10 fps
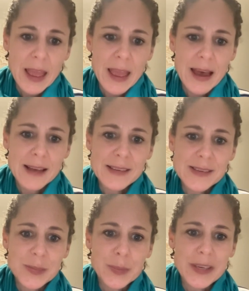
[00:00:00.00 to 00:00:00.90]

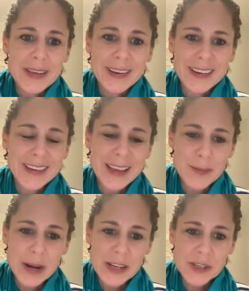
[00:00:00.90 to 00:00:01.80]
As we get
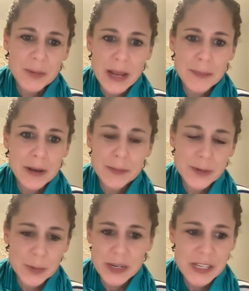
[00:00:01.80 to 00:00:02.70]
ready to wrap up
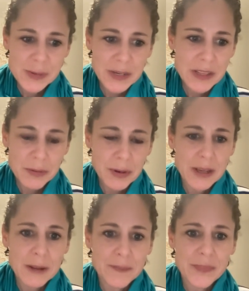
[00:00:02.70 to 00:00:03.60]

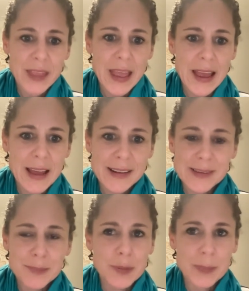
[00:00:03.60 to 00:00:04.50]
2023
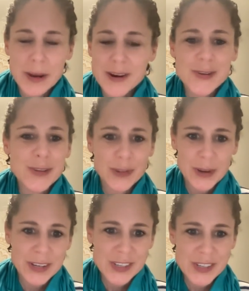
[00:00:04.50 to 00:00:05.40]
and prepare to
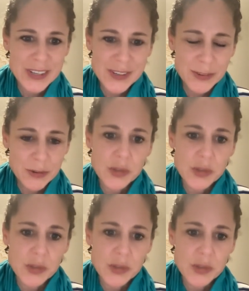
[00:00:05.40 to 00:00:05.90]
launch into